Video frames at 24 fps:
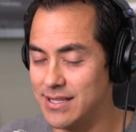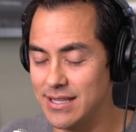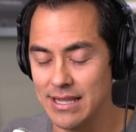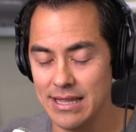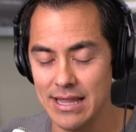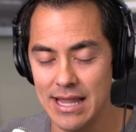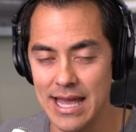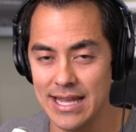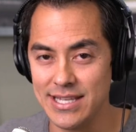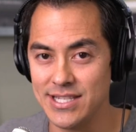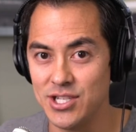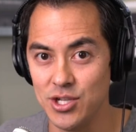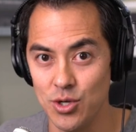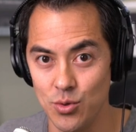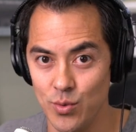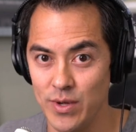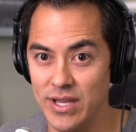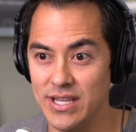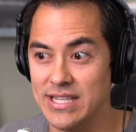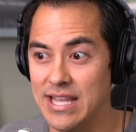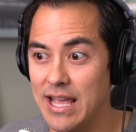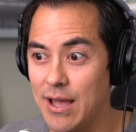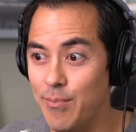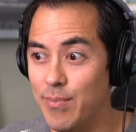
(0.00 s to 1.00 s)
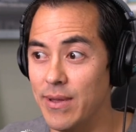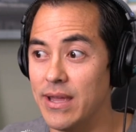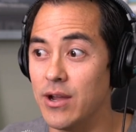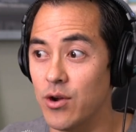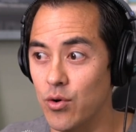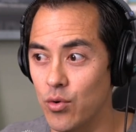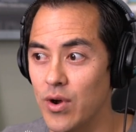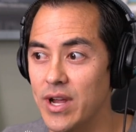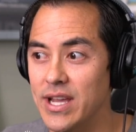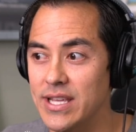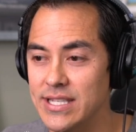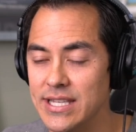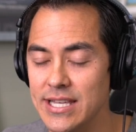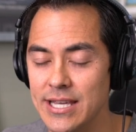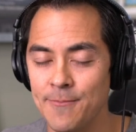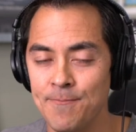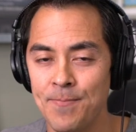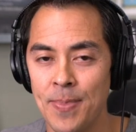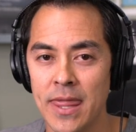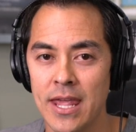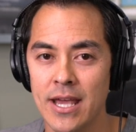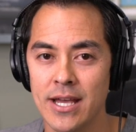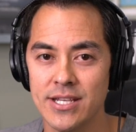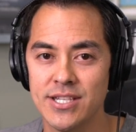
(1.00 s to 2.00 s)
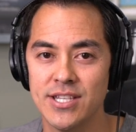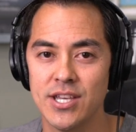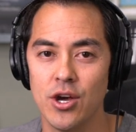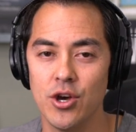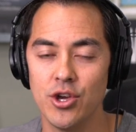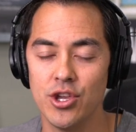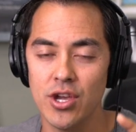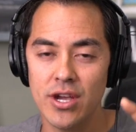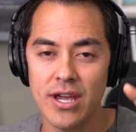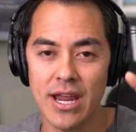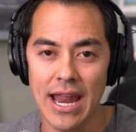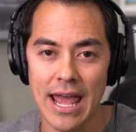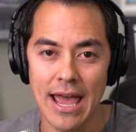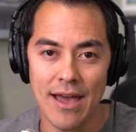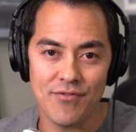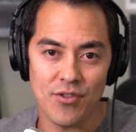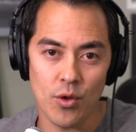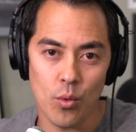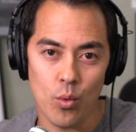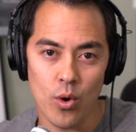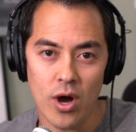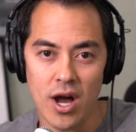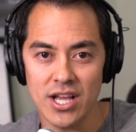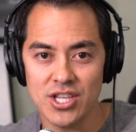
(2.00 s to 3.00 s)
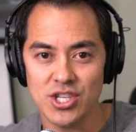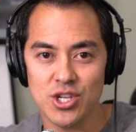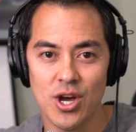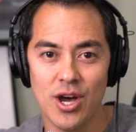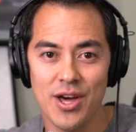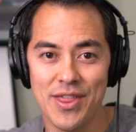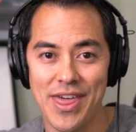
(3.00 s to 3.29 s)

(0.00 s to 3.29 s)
the last two weeks have been crazy. So you're gonna have to watch all